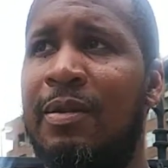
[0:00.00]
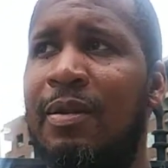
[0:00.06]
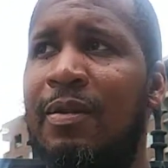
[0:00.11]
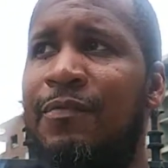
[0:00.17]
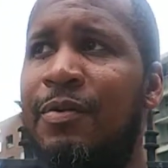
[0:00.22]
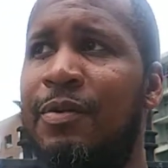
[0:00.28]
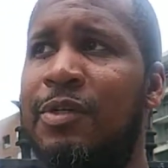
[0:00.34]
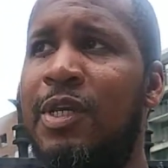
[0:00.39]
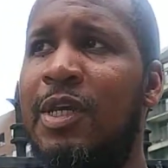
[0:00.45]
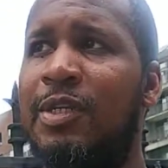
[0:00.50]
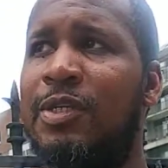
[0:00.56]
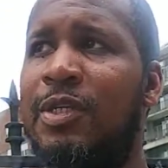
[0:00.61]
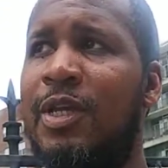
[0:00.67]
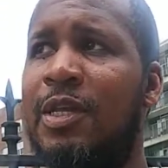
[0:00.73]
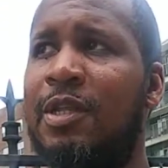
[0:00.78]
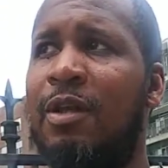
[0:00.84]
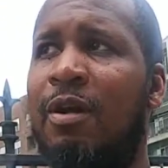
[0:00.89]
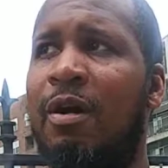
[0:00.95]
If you're teaching
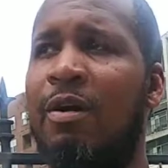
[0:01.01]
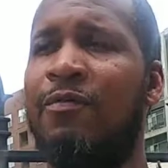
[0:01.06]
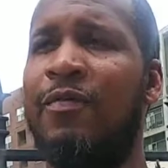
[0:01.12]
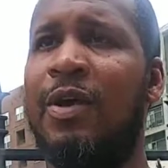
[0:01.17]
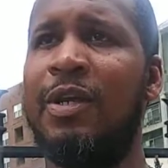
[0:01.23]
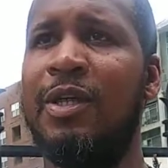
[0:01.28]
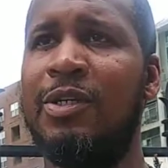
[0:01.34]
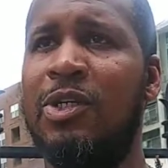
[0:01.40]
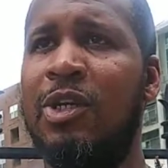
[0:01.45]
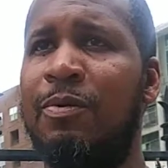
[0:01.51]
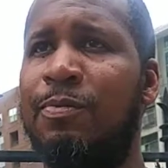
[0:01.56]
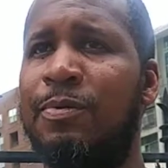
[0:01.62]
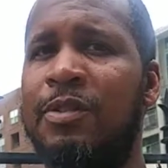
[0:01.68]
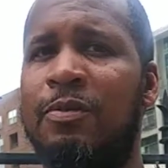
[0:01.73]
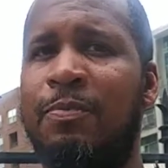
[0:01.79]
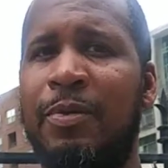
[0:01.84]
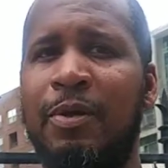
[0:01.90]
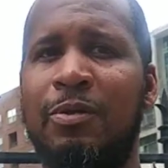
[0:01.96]
that the RFID chip is
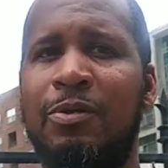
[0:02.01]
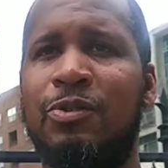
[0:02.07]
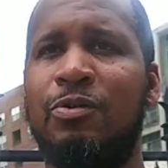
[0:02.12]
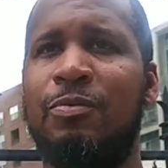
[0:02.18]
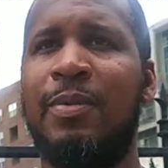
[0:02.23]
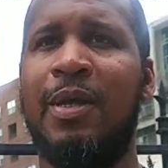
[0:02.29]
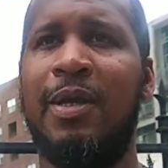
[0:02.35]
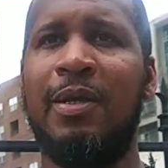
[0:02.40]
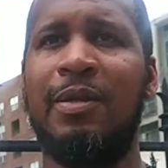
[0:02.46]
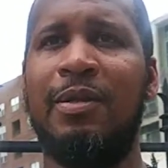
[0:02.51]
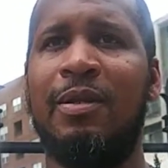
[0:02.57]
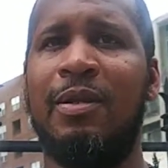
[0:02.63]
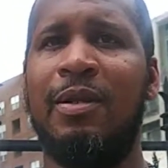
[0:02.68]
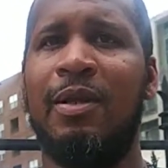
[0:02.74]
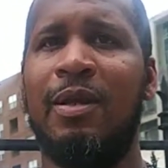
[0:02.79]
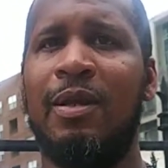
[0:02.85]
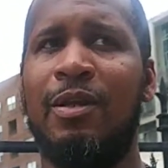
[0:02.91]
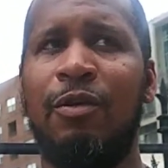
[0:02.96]
spiritual, man,
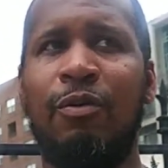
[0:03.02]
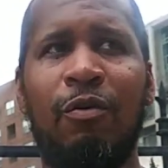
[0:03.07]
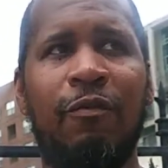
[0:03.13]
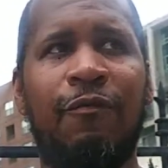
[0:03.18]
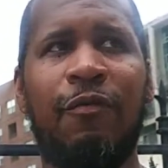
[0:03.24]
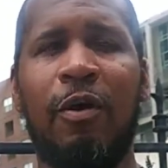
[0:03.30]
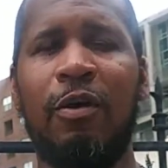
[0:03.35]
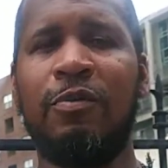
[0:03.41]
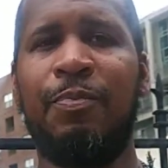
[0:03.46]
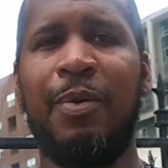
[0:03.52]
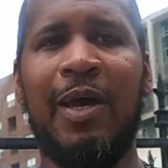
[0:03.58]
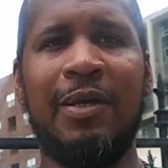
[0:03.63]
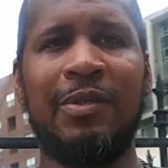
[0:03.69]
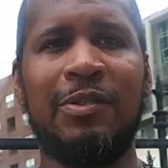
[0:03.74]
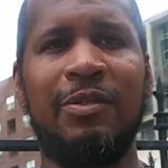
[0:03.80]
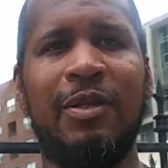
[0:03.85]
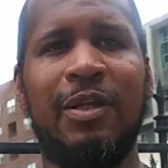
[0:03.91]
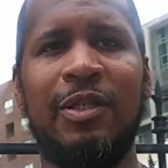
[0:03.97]
you're a false
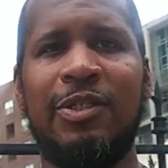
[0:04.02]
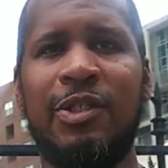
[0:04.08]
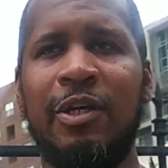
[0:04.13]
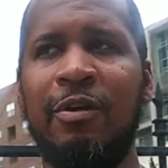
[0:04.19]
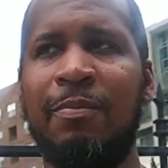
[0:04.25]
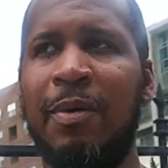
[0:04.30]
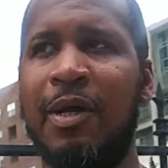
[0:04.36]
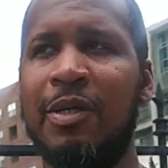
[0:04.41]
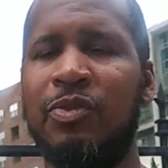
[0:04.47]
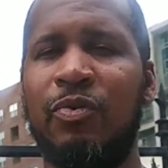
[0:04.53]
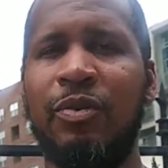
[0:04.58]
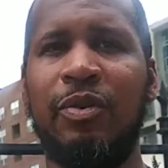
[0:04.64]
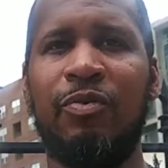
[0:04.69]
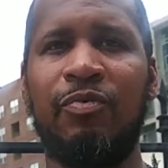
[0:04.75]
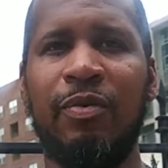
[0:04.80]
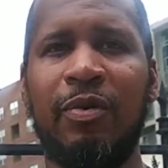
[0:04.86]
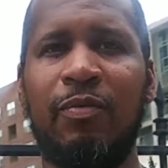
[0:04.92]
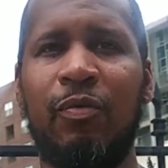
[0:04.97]
pastor. And Jeremiah
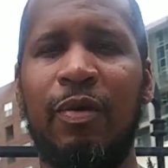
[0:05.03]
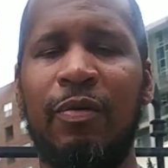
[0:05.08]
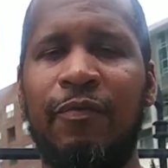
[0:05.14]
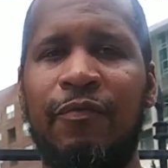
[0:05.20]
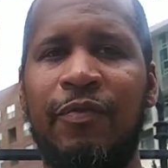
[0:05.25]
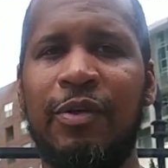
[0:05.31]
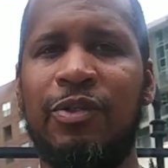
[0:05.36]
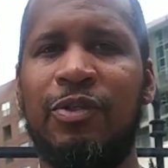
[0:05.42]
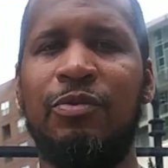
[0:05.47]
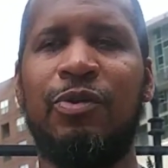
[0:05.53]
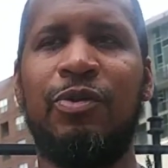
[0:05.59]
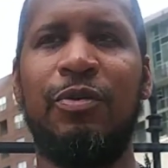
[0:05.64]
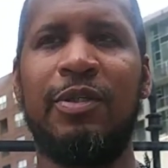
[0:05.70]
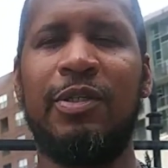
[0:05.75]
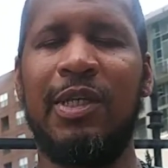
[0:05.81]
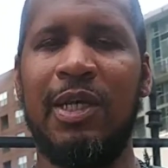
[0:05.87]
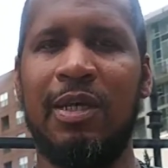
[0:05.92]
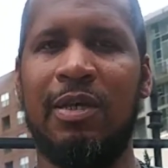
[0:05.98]
23:1 fits you to a
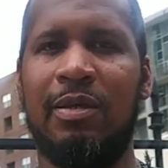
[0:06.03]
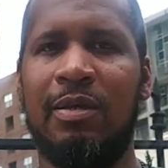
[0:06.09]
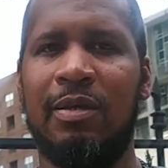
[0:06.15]
T.